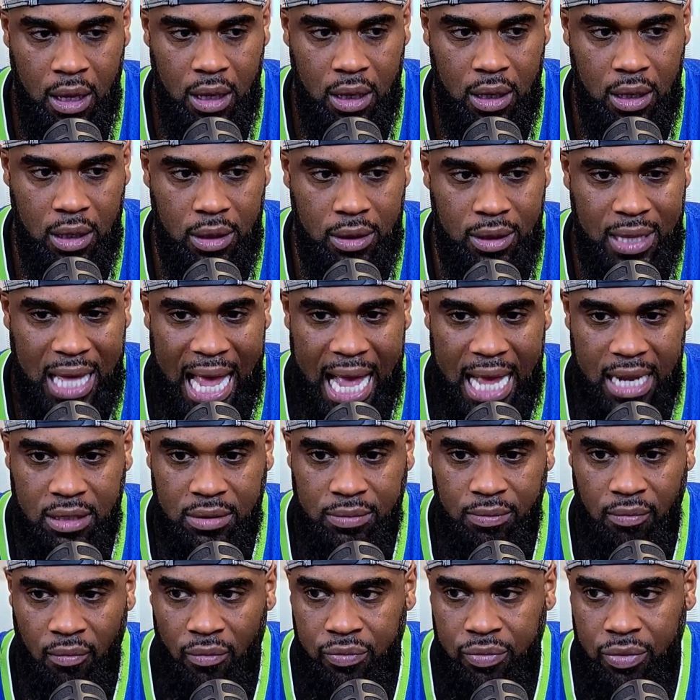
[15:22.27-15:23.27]
that
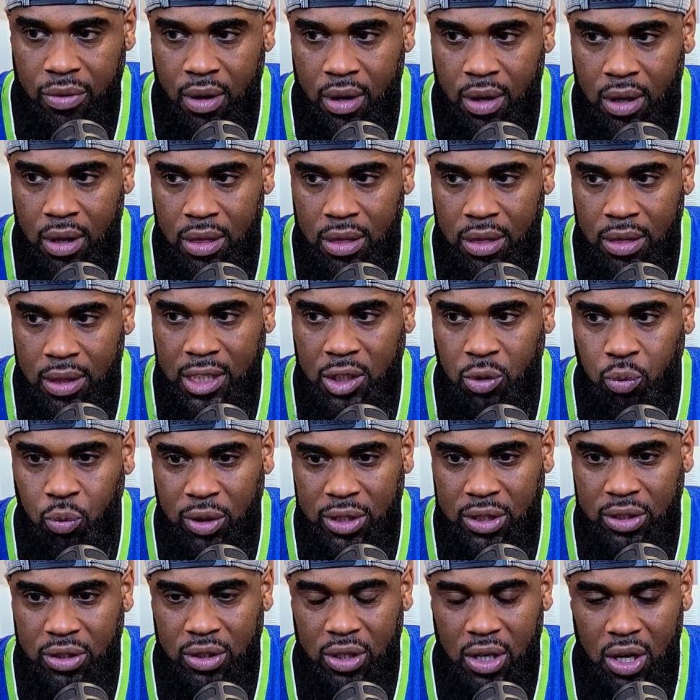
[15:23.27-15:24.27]
this
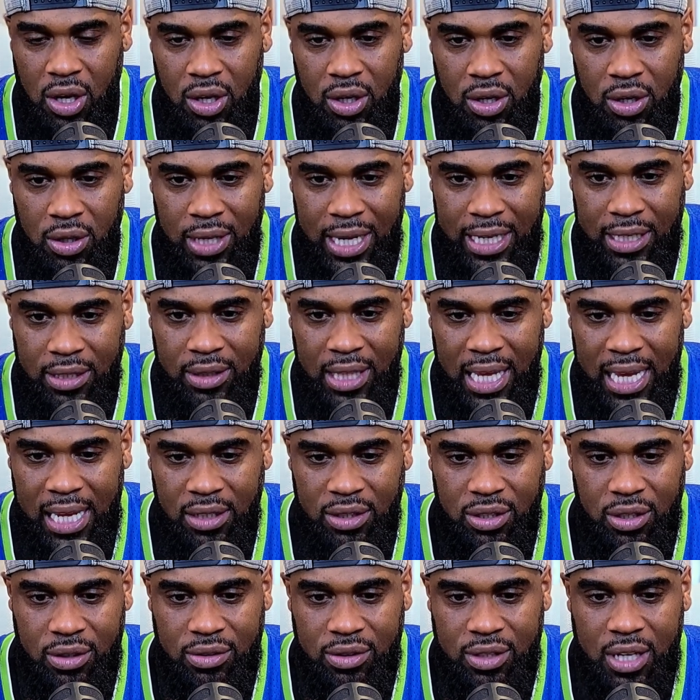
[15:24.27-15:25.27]
was things
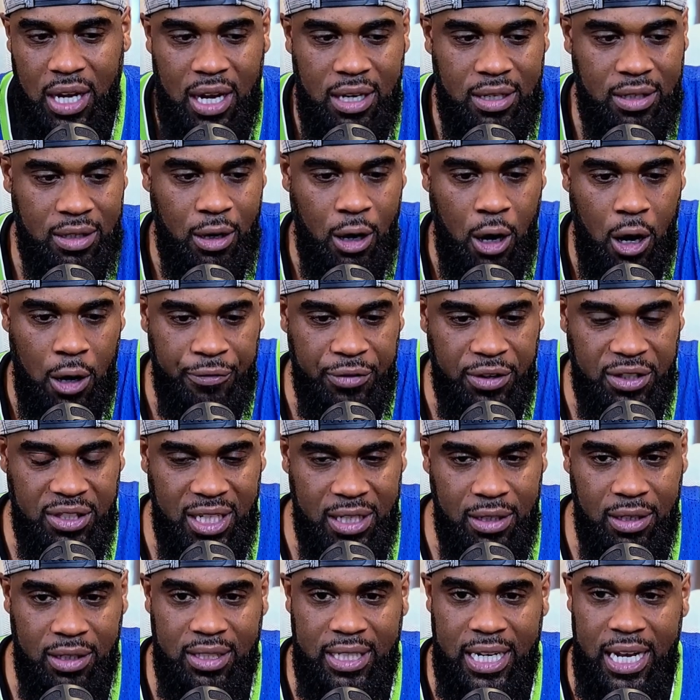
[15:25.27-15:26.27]
are done, are
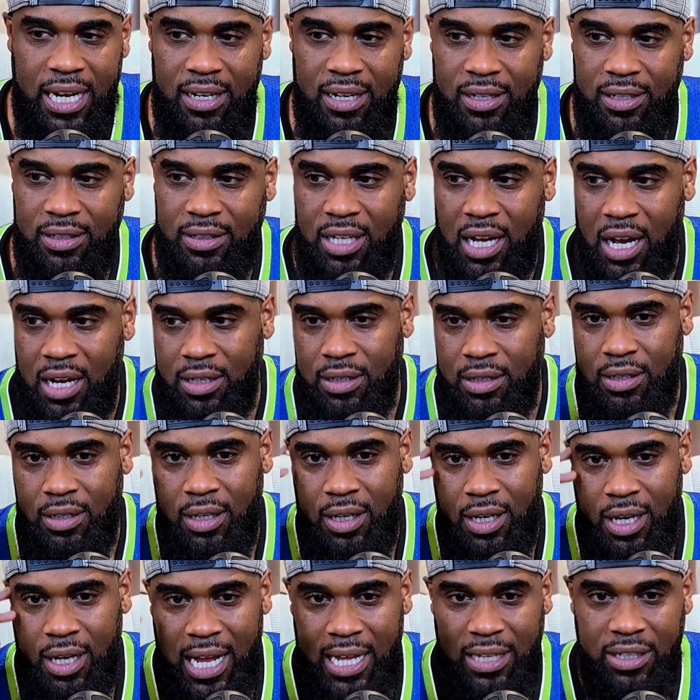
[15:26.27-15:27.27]
facilitated and done
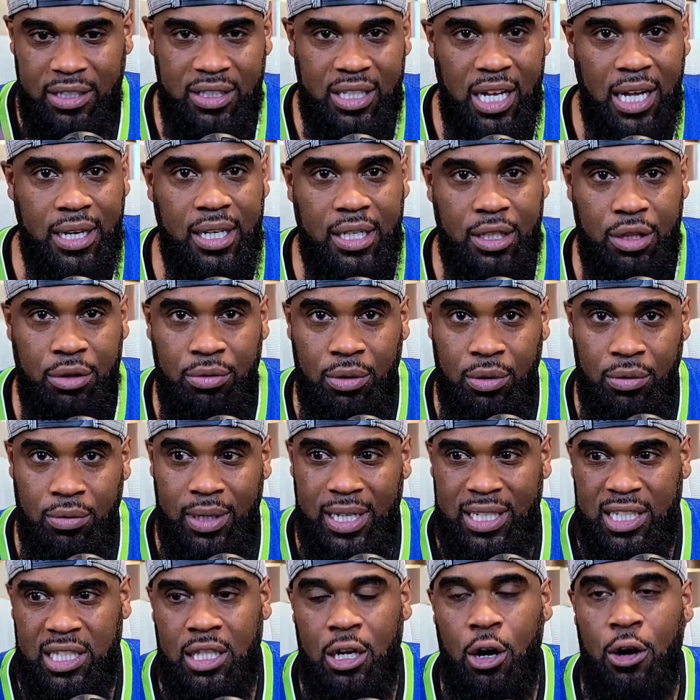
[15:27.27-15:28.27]
and studied through. It's
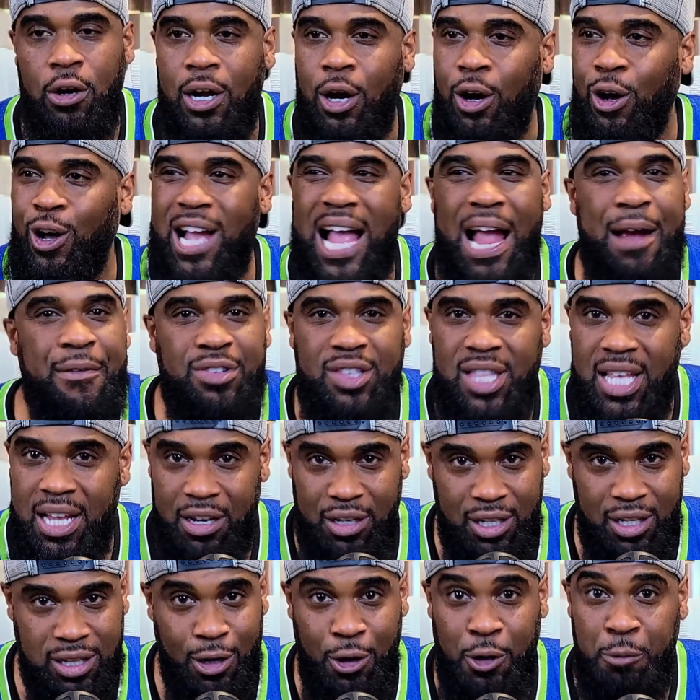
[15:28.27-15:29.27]
learned. Everything is
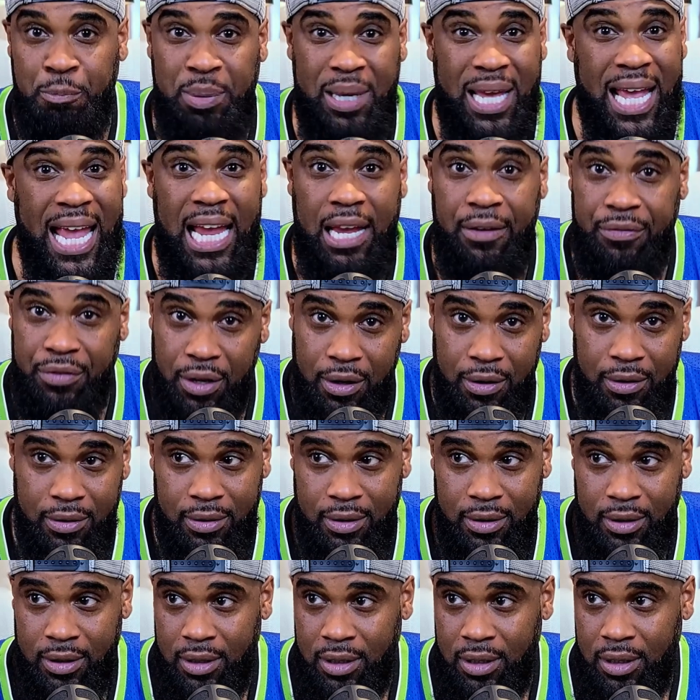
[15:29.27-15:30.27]
learned behavior,
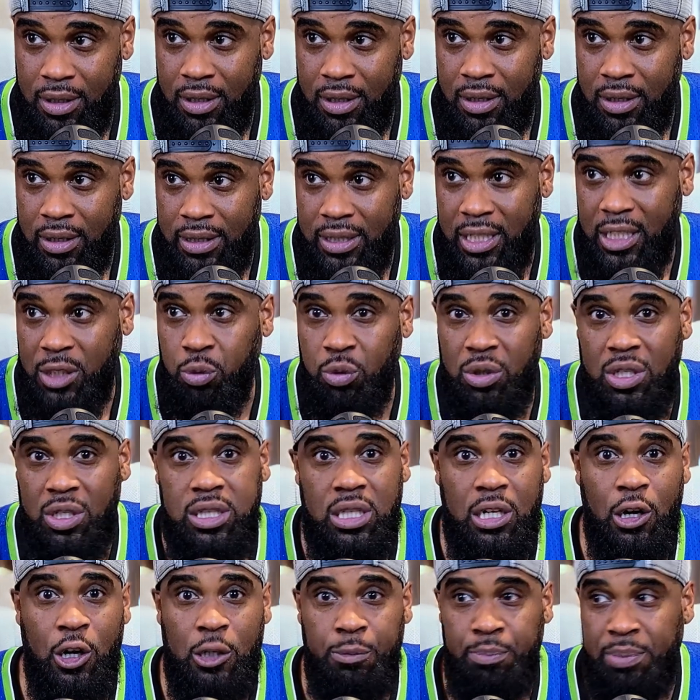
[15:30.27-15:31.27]
and this was
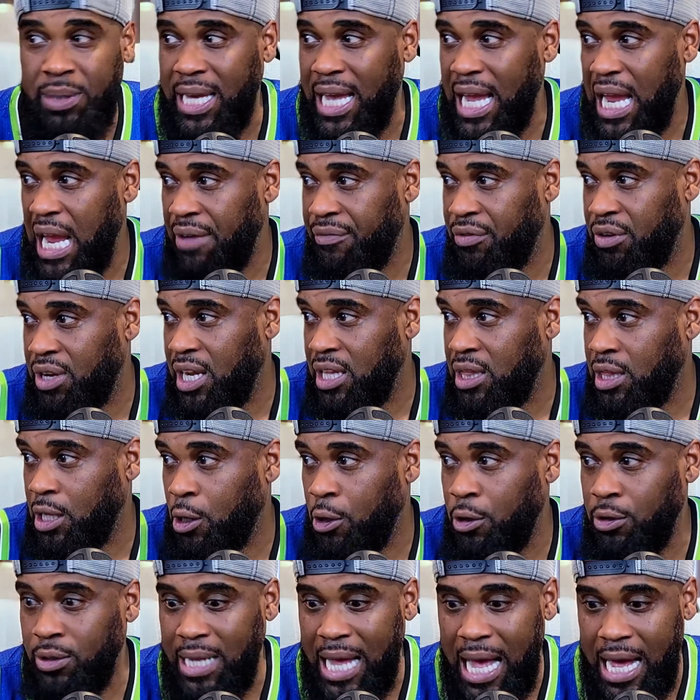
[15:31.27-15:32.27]
learned behavior. They
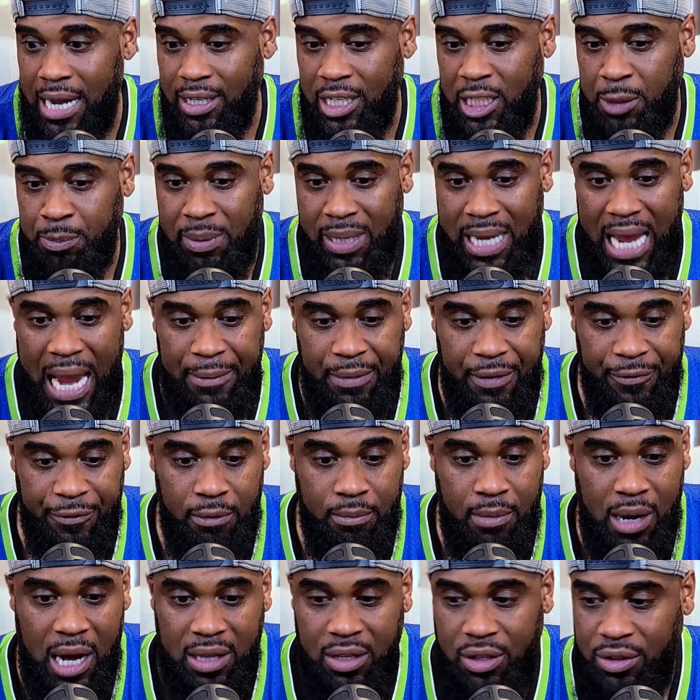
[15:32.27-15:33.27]
learned this behavior from
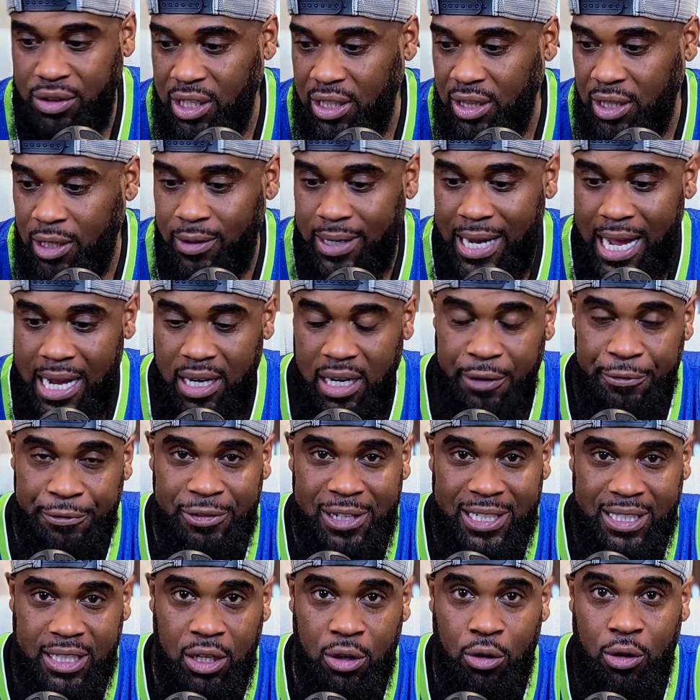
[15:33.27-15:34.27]
others and learned how to
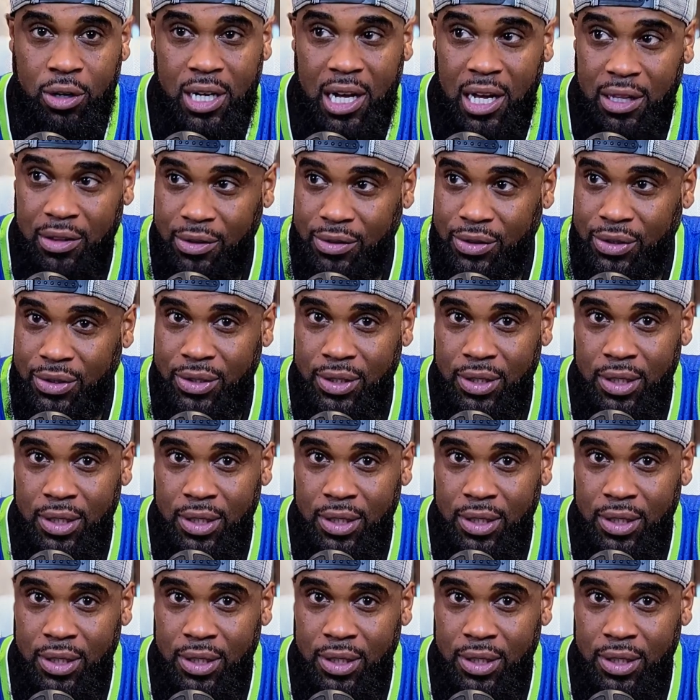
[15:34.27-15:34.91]
inflict it on others.